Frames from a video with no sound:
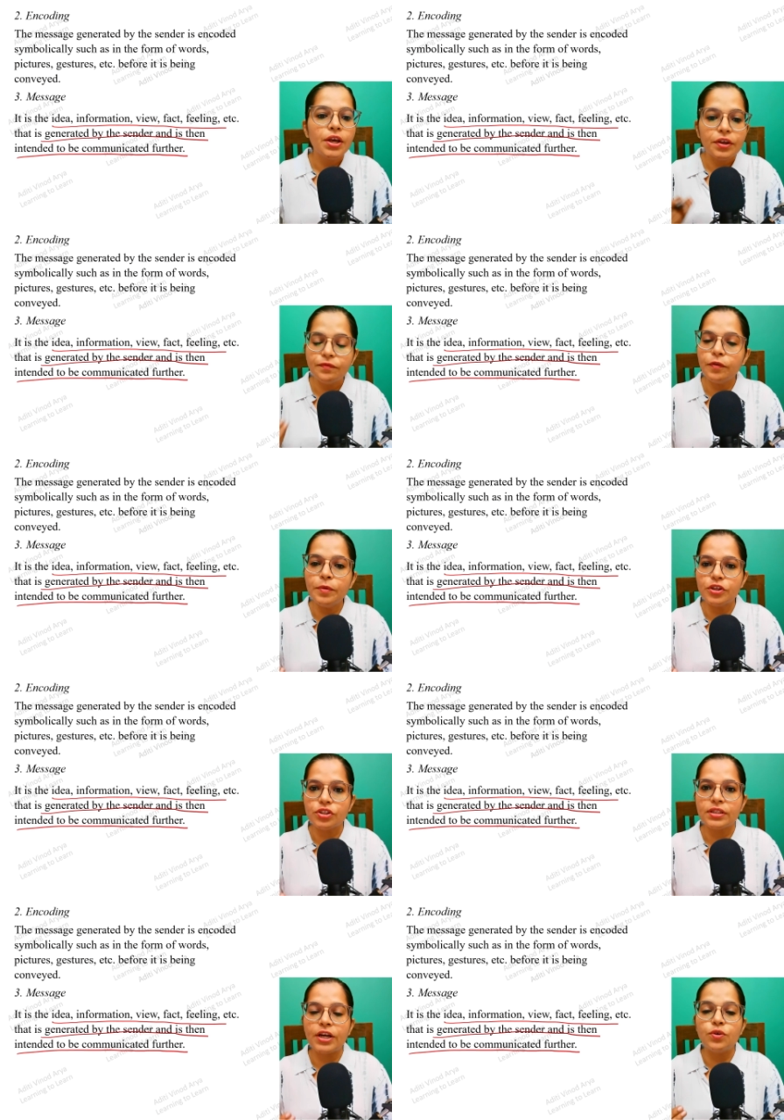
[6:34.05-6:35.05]

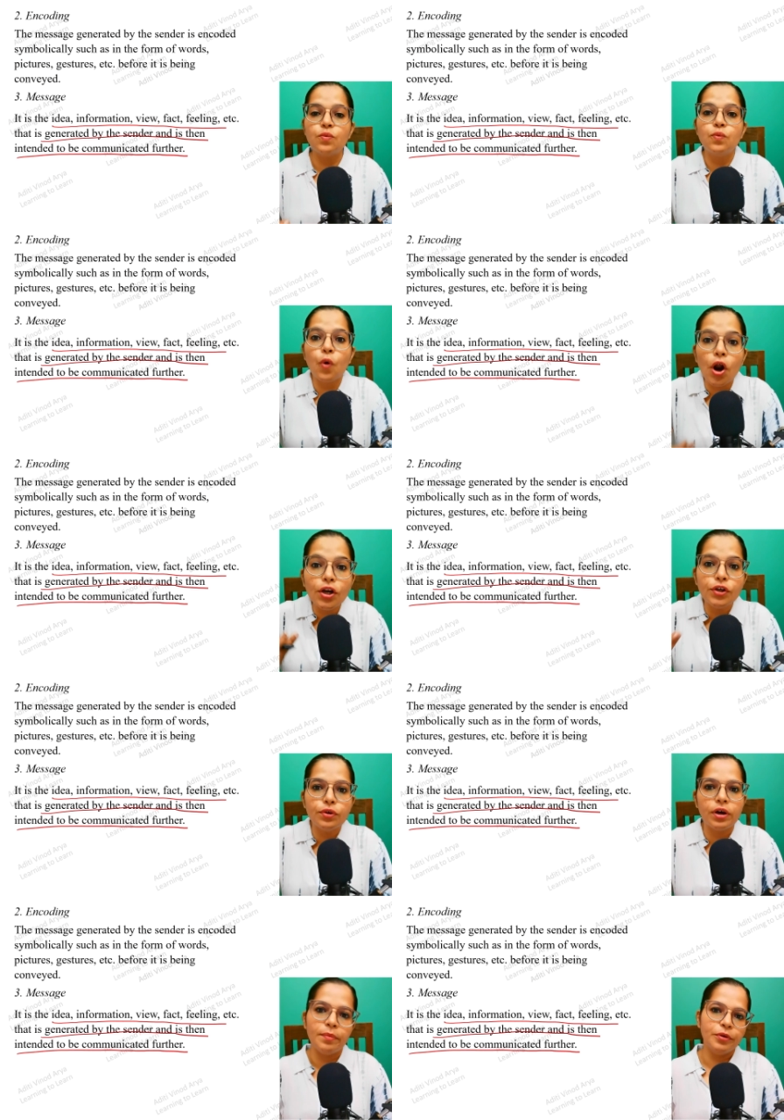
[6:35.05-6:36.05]
information that you want
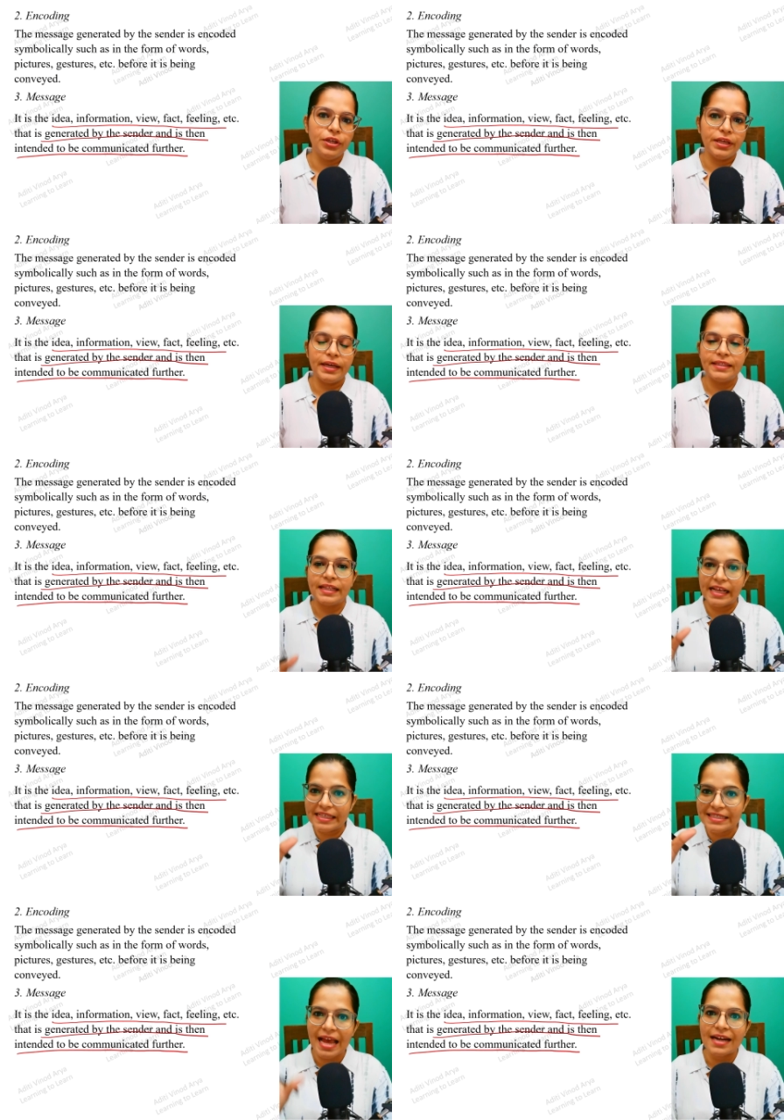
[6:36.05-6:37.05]
to communicate the
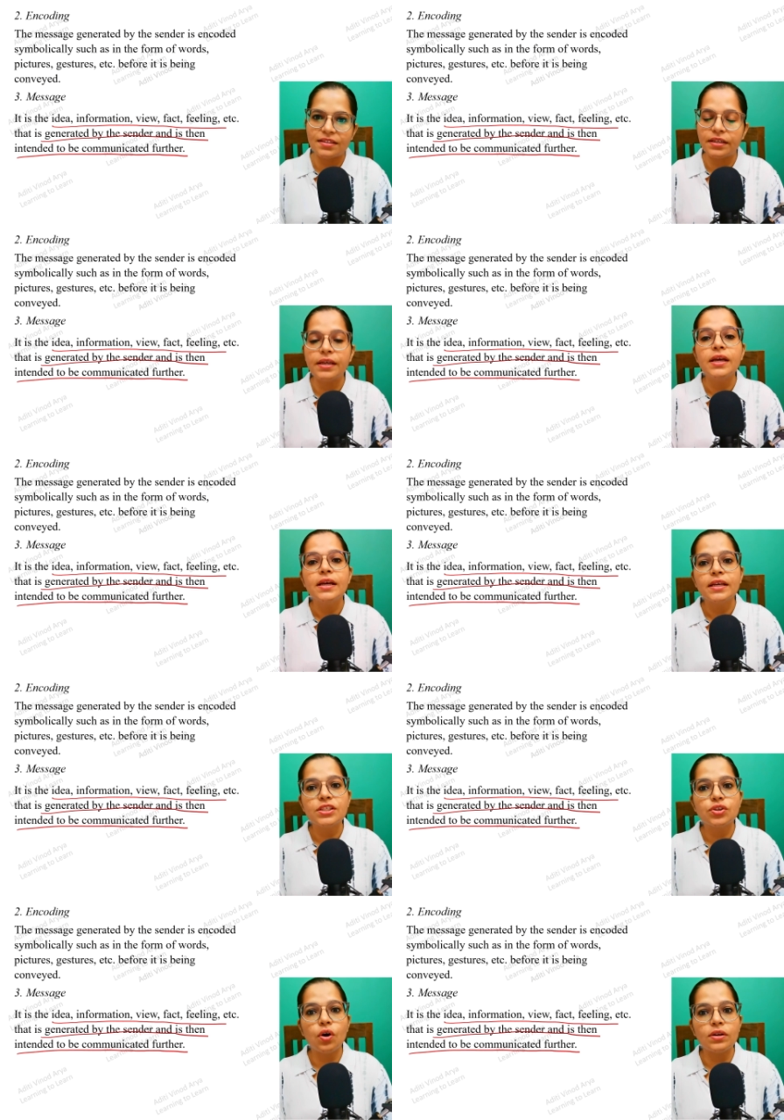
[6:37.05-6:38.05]
exact thing
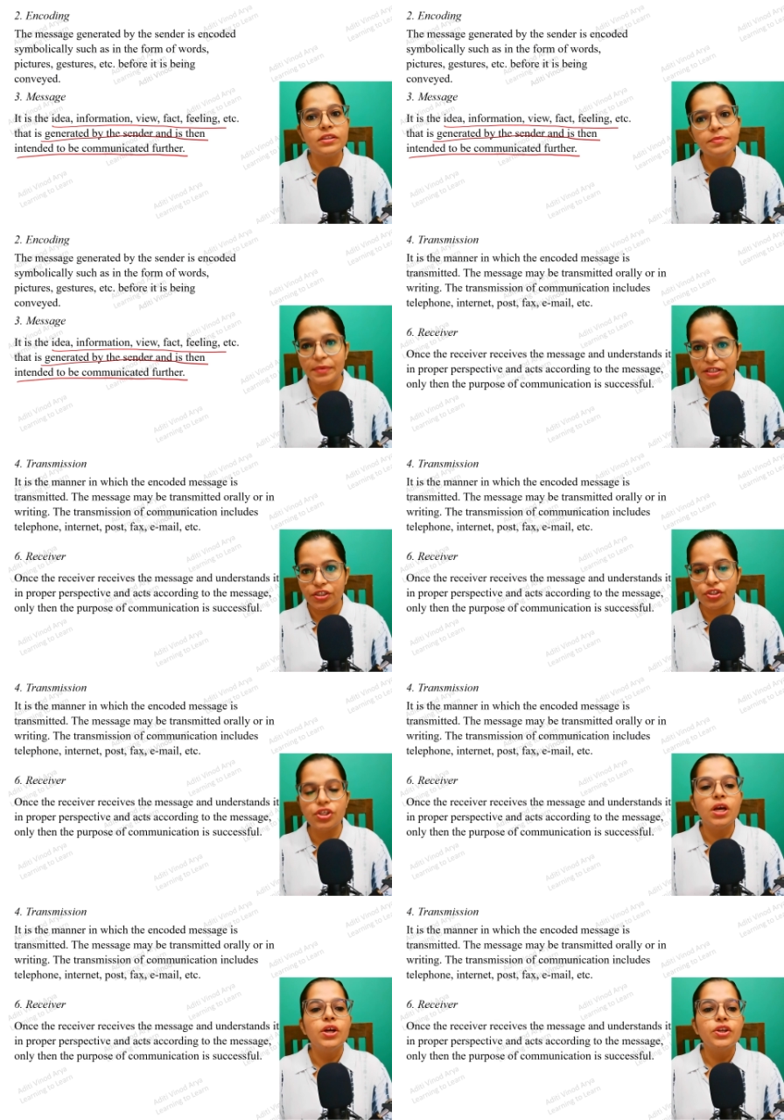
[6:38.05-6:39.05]
is called the message